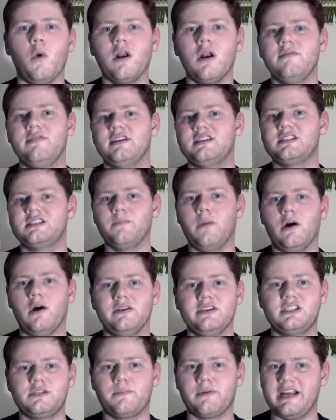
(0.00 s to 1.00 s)
of the
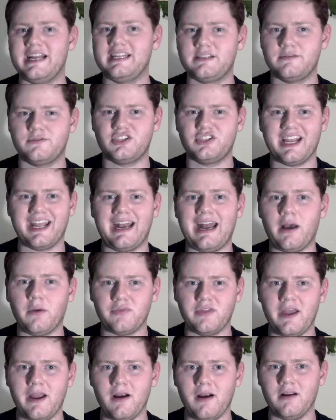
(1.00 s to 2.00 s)
smallest breeds of chicken out
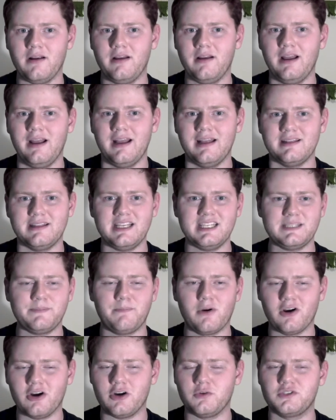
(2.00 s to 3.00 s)
there, this
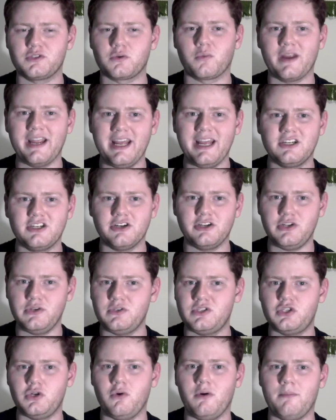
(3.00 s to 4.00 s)
bird was
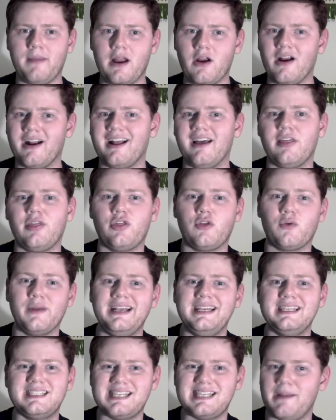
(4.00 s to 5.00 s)
reintroduced to America
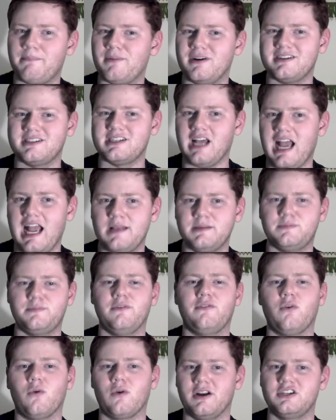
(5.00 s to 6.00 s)
3 separate times
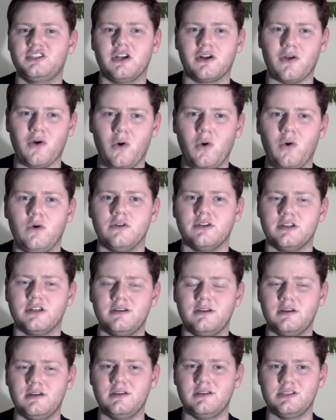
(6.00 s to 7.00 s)
before it took hold.
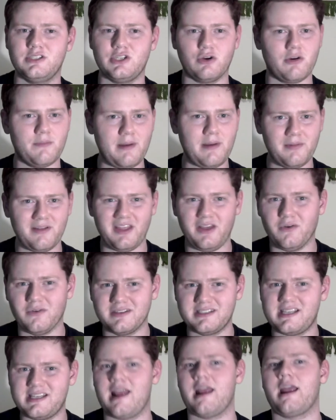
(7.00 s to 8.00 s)
So remember the old
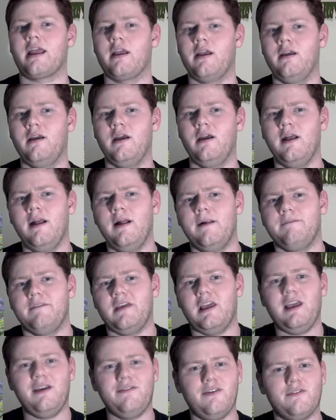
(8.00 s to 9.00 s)
saying,
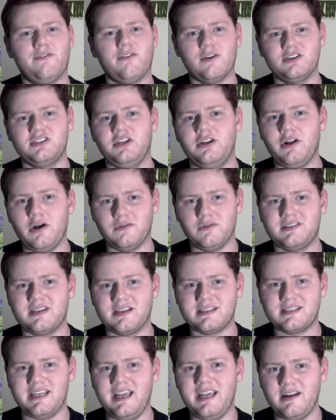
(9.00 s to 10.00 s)
if at first you don't
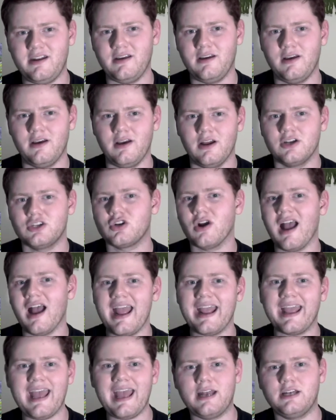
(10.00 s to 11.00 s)
succeed, try
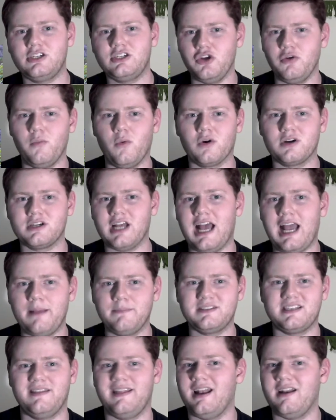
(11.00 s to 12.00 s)
again 2 more
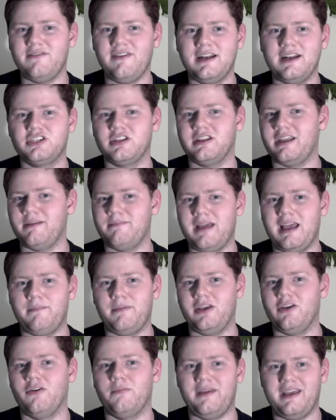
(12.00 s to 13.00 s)
times and then eventually maybe
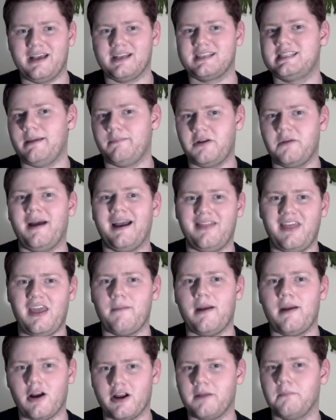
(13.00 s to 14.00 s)
you'll be accepted by the
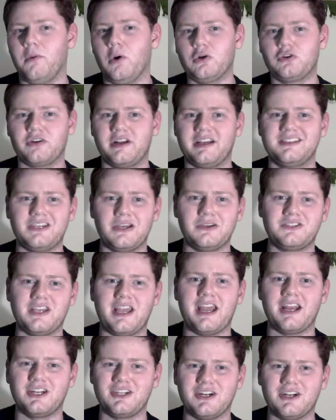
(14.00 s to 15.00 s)
American Poultry
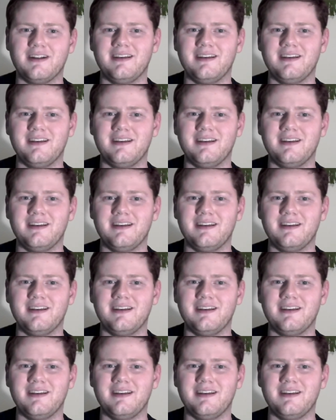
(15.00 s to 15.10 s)
Association.